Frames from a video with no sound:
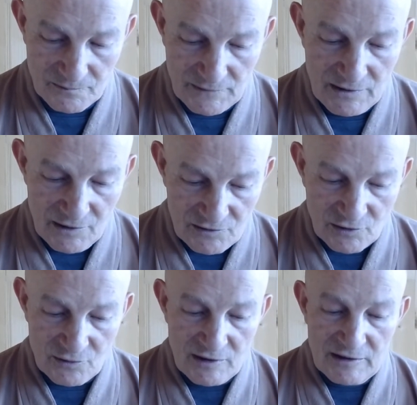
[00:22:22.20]

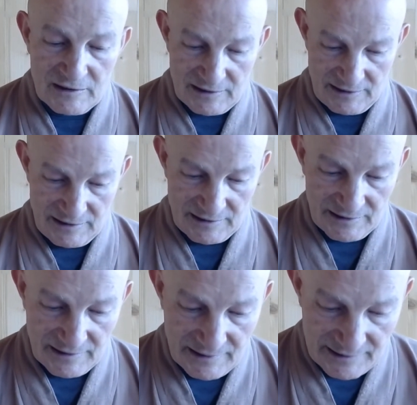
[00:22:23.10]
So
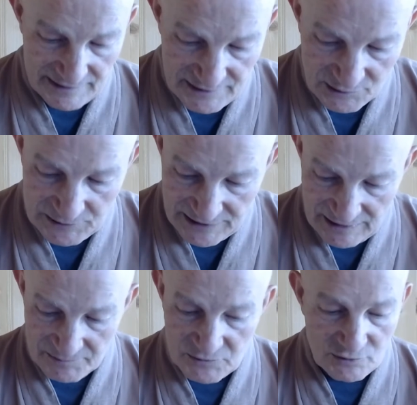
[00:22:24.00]
here we
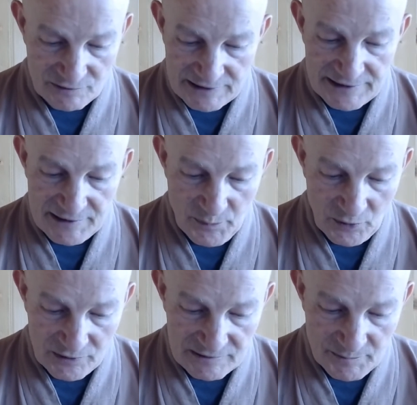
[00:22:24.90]
come to very
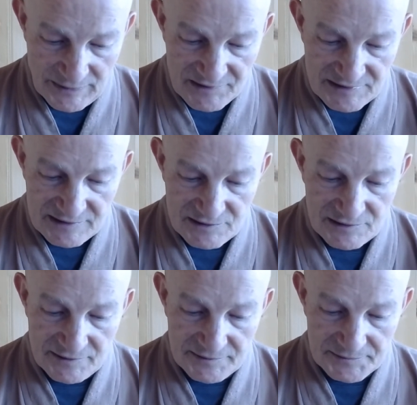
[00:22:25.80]
important passage.
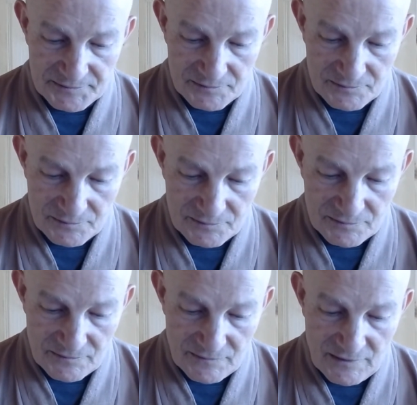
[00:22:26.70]

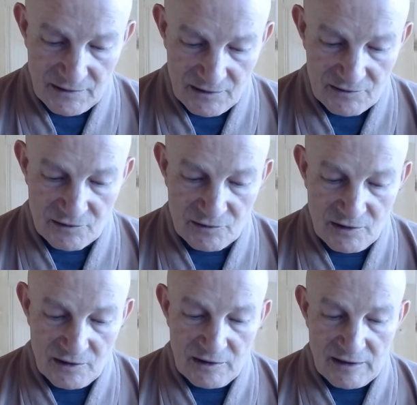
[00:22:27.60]
So
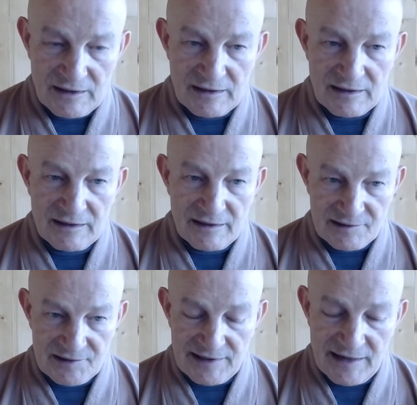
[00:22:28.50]

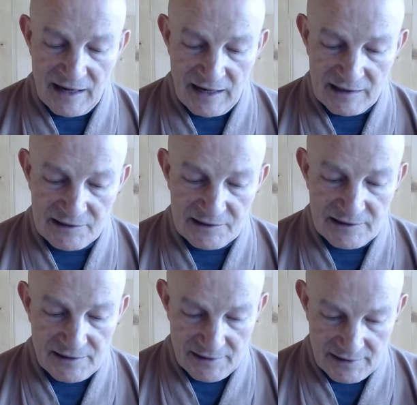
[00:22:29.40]
they are,
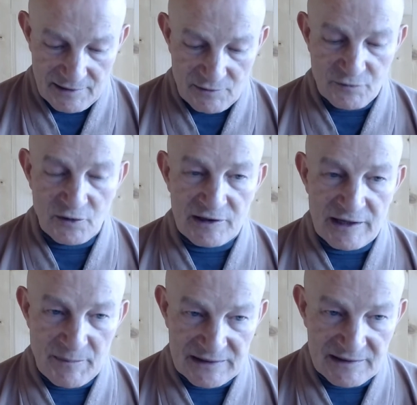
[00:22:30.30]
for a
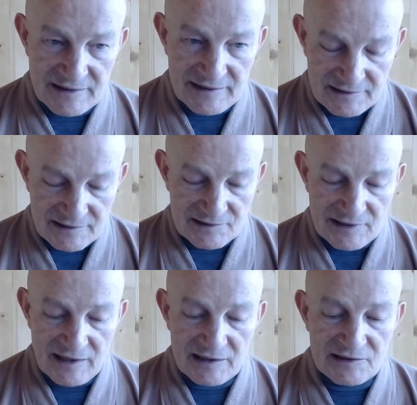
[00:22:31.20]
meditator, there
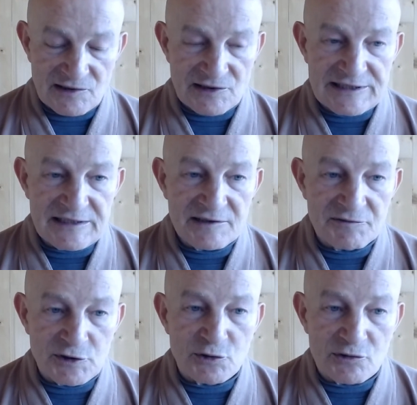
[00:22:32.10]
are 3
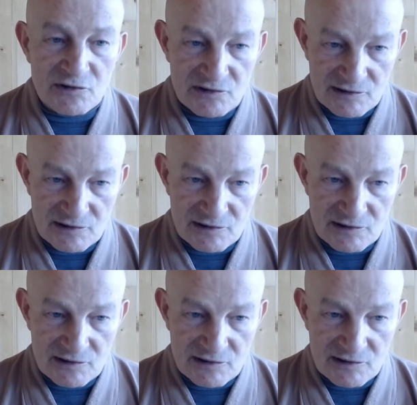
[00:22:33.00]
views.